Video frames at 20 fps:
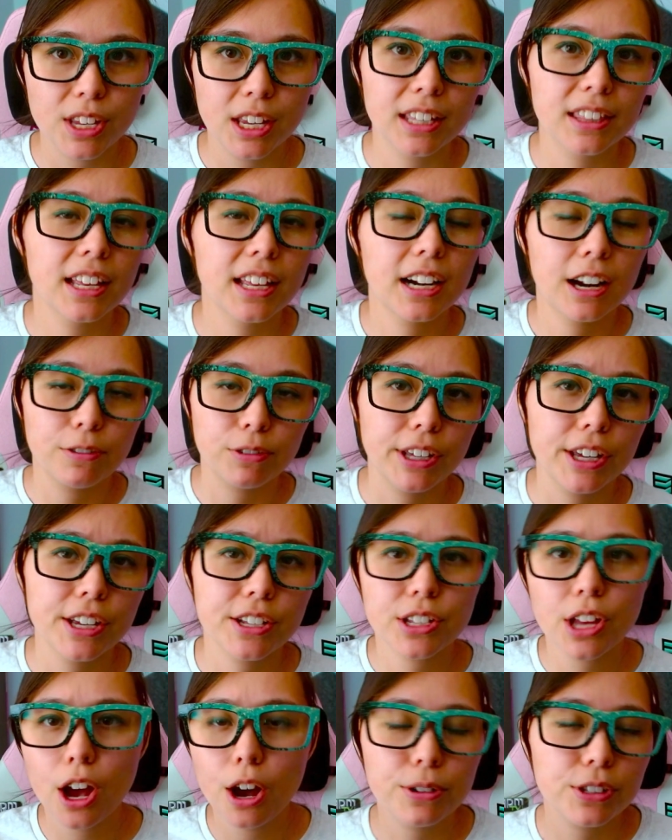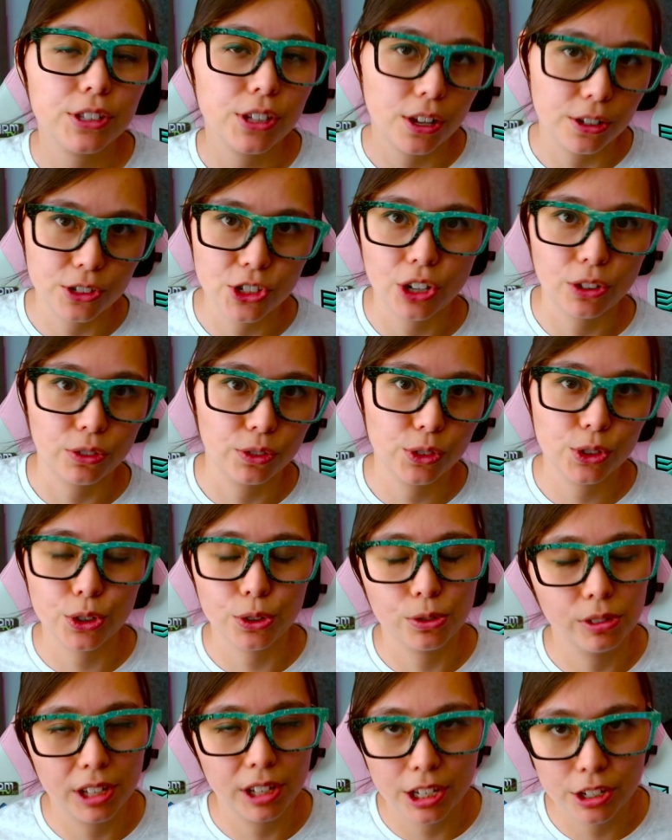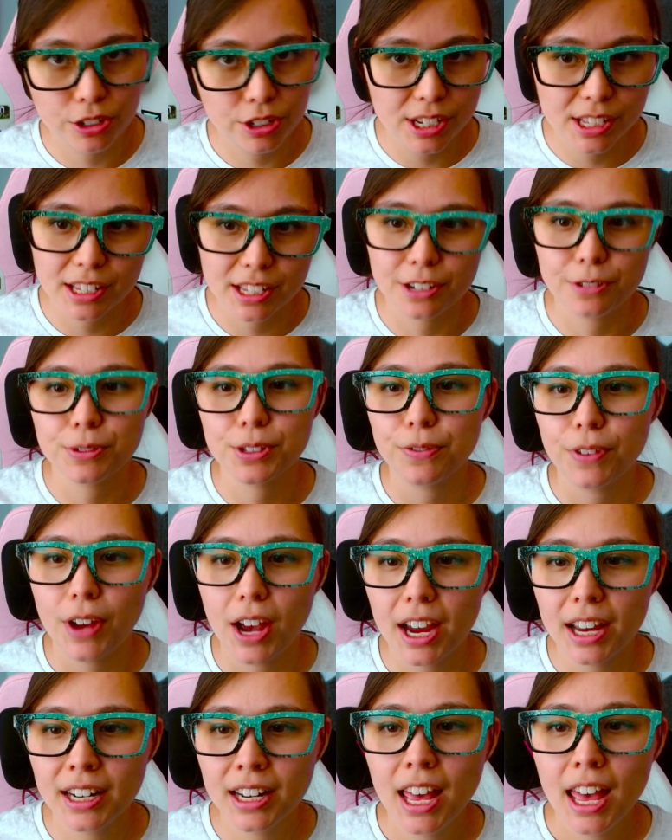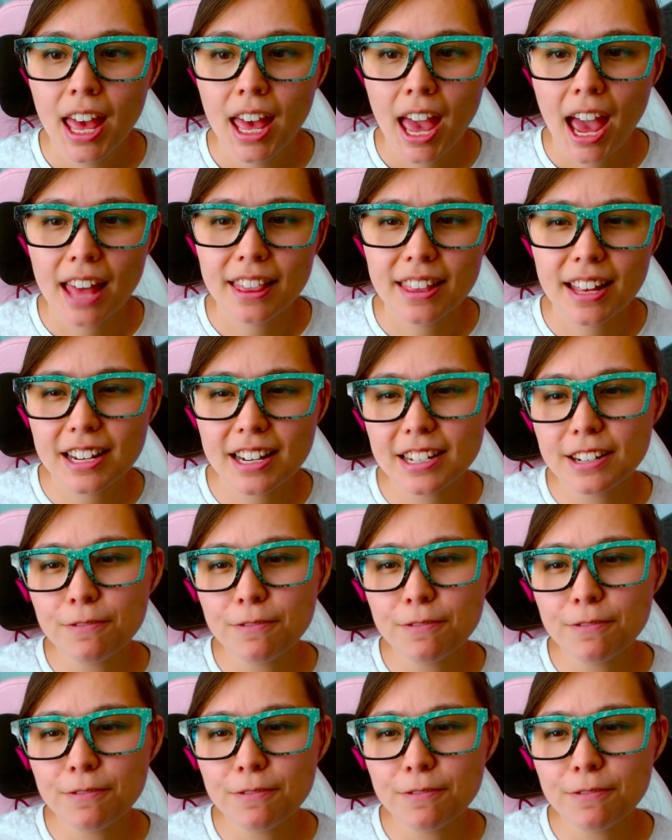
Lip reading: and then I realized, oh, it's all journal entries, and it was fine. And then I didn't